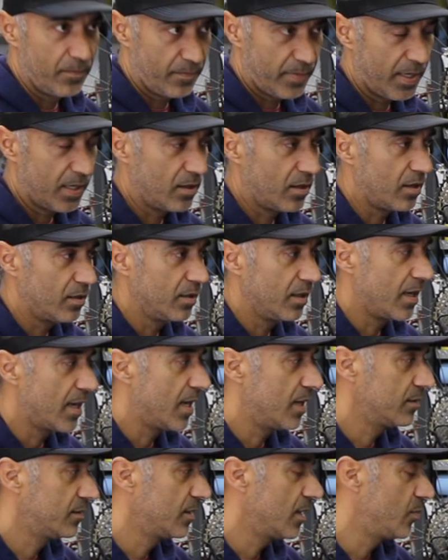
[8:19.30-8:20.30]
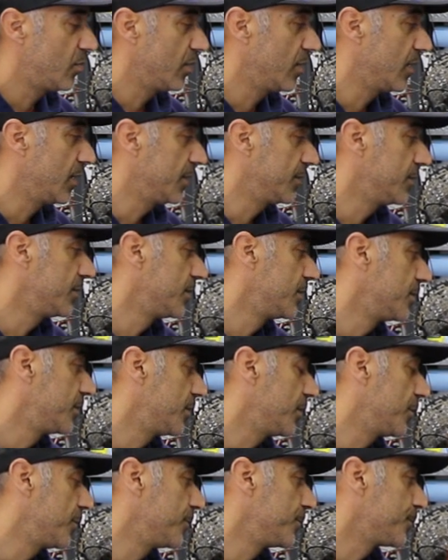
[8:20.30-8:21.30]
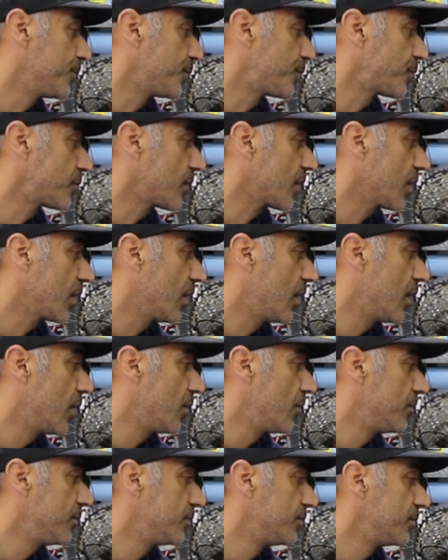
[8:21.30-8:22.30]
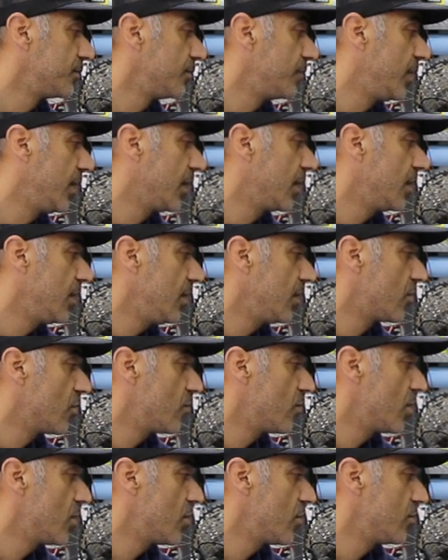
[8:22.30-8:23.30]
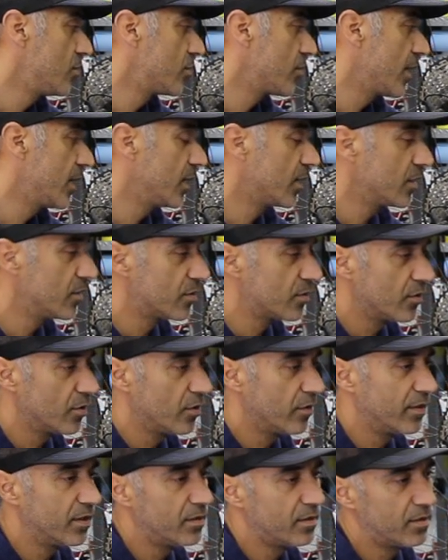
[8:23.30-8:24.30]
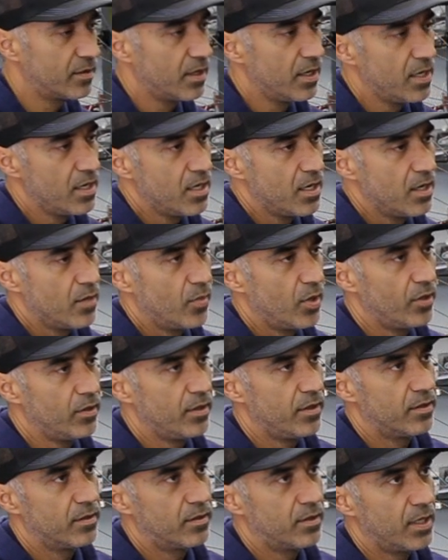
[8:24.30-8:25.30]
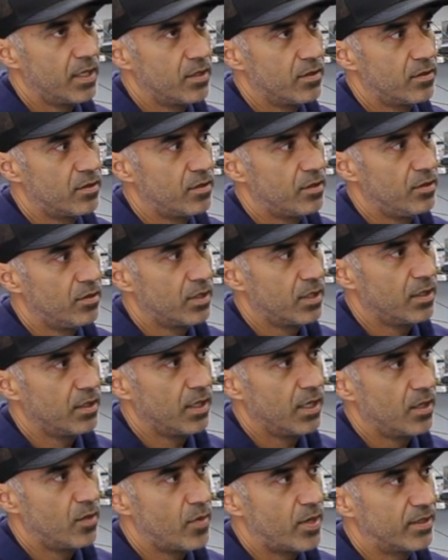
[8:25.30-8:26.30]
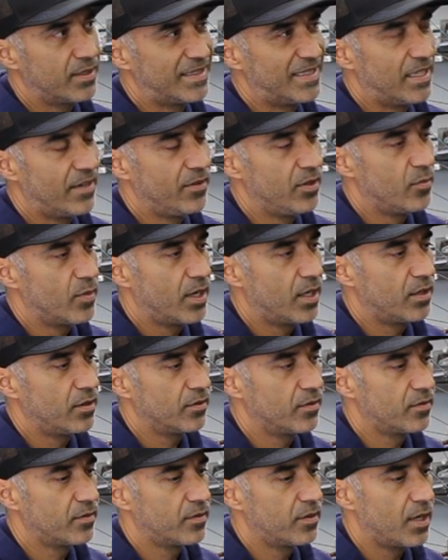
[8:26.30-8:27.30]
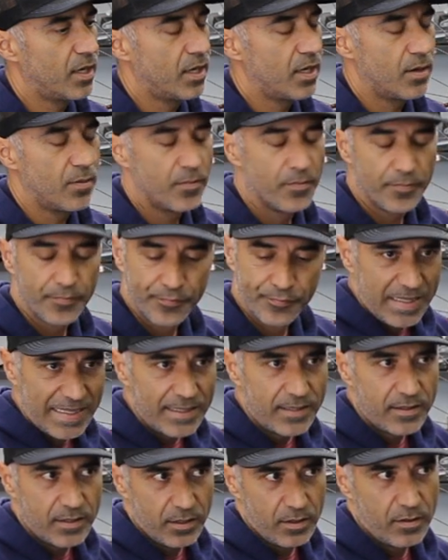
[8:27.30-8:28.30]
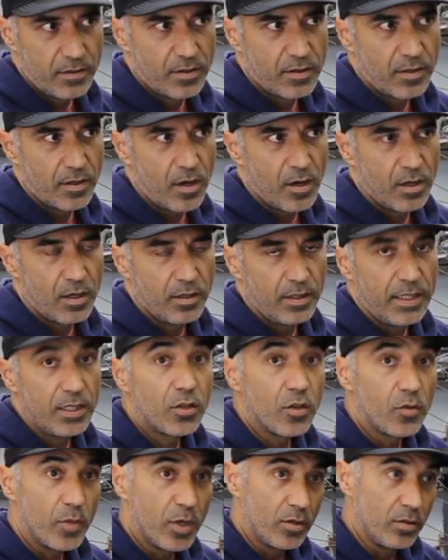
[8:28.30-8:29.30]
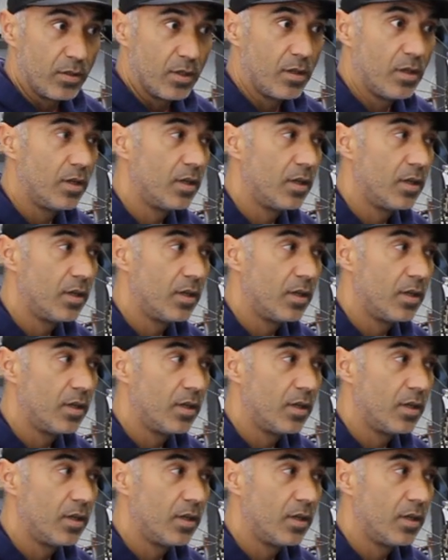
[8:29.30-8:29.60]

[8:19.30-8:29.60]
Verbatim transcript: pedal on the gas type of thing. So um, being in eco mode, trying to conserve this. Apparently this says you can get about 70 miles um, distance on eco mode.